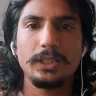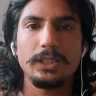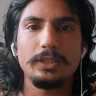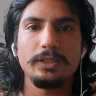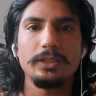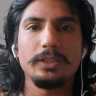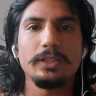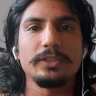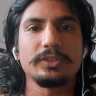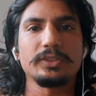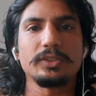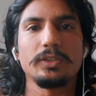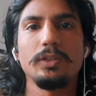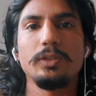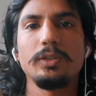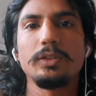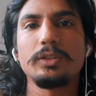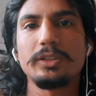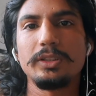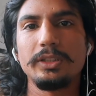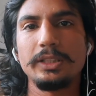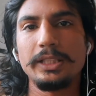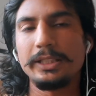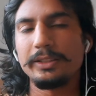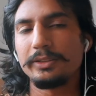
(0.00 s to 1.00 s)
Yeah, so look,
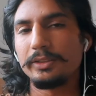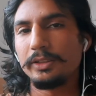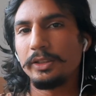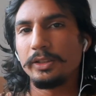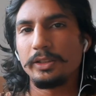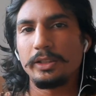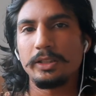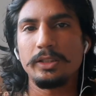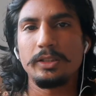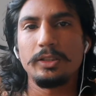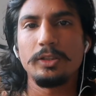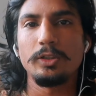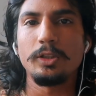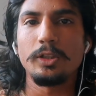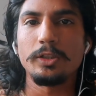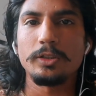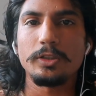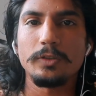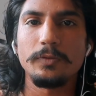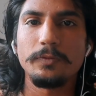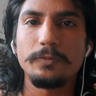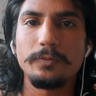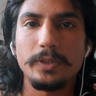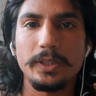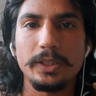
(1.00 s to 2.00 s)
like there are a lot
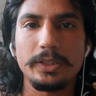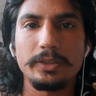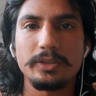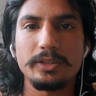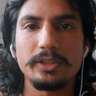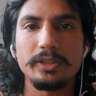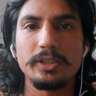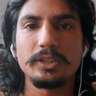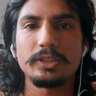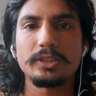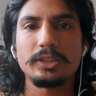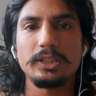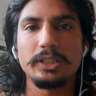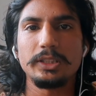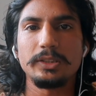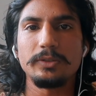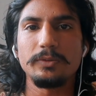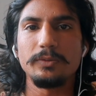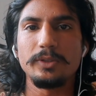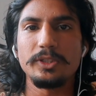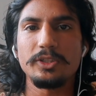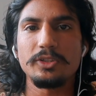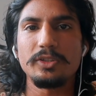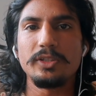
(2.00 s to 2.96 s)
of factors like which